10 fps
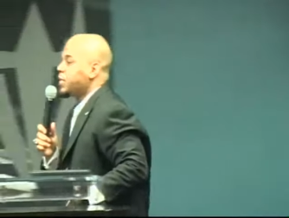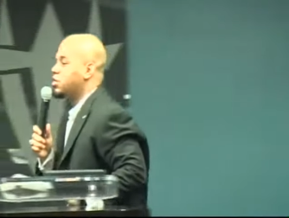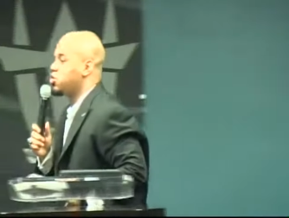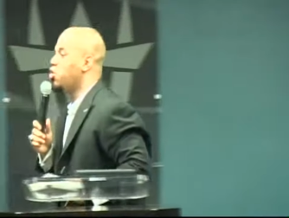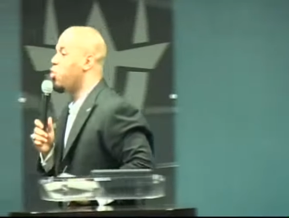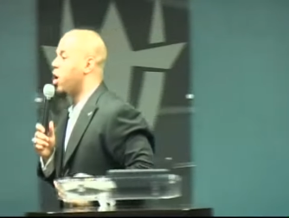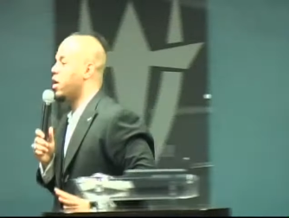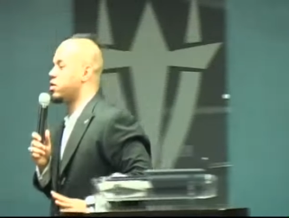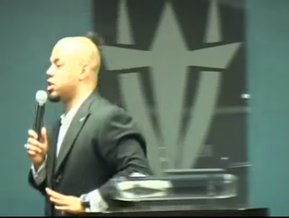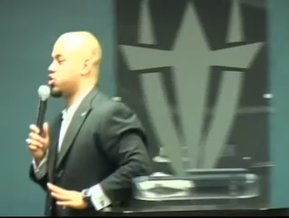It's two
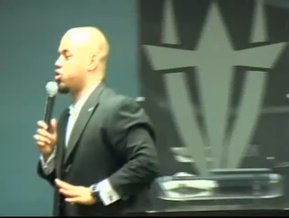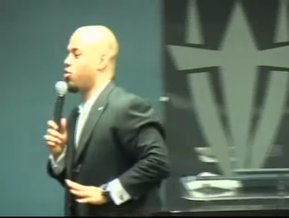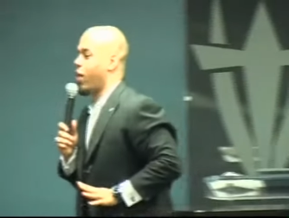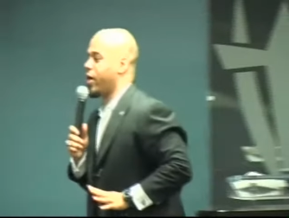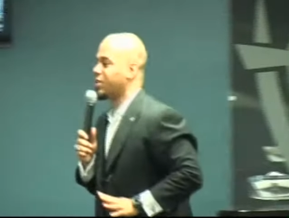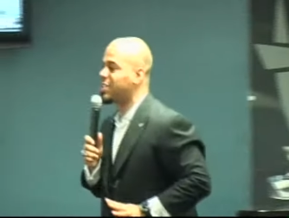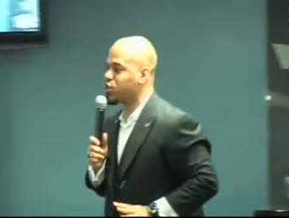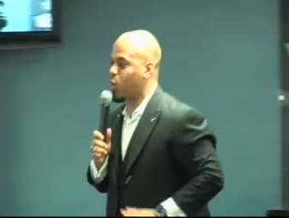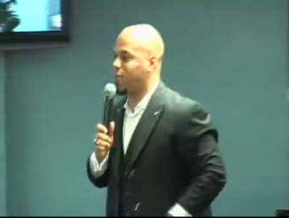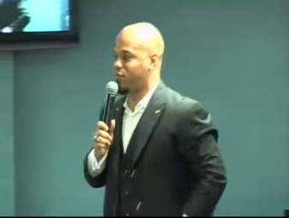words. It's two words.
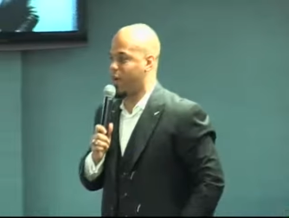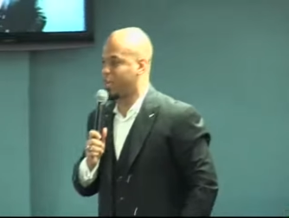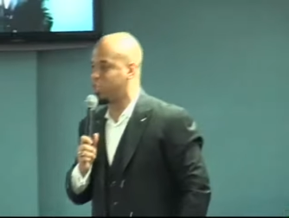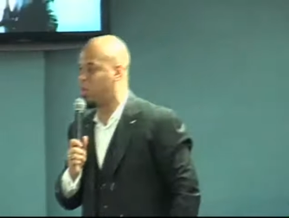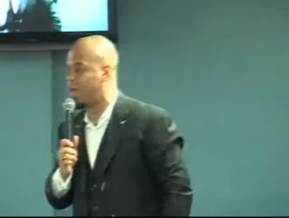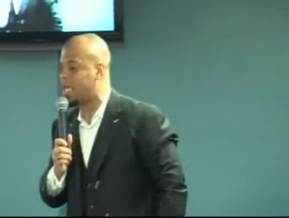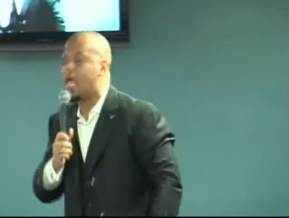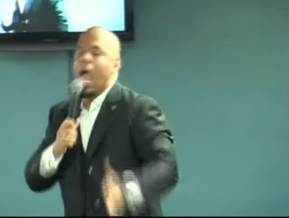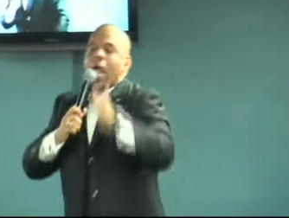It's one phrase. You ready?